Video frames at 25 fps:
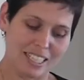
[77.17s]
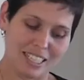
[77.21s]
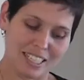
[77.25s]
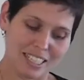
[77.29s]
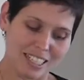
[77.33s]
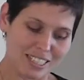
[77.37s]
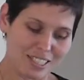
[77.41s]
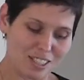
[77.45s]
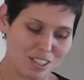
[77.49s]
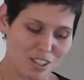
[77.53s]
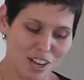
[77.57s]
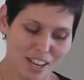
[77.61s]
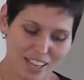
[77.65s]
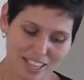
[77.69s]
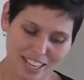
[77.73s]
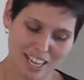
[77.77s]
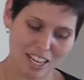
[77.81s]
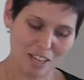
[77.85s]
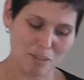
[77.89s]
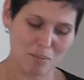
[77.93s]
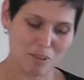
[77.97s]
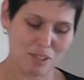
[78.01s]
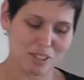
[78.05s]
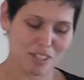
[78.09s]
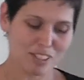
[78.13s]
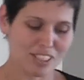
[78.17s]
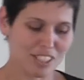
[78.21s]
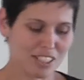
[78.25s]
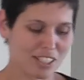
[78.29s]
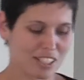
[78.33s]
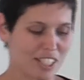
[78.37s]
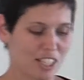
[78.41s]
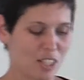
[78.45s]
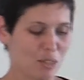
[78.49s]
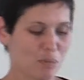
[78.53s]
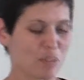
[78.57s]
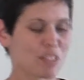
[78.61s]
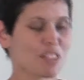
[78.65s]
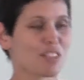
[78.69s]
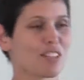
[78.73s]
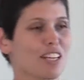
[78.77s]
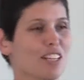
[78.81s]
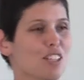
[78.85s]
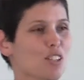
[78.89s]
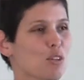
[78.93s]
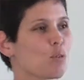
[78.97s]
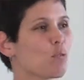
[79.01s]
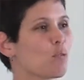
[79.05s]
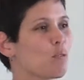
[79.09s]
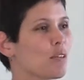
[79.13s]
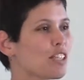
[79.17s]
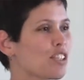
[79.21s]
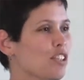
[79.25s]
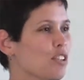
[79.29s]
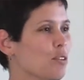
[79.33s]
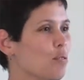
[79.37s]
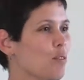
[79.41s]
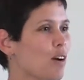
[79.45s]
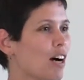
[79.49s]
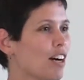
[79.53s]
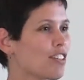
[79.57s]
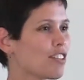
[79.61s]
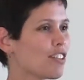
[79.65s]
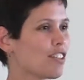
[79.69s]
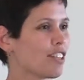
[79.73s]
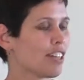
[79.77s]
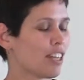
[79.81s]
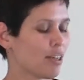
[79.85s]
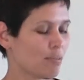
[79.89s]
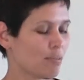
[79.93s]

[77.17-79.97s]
is not able to deal with such wishy-washy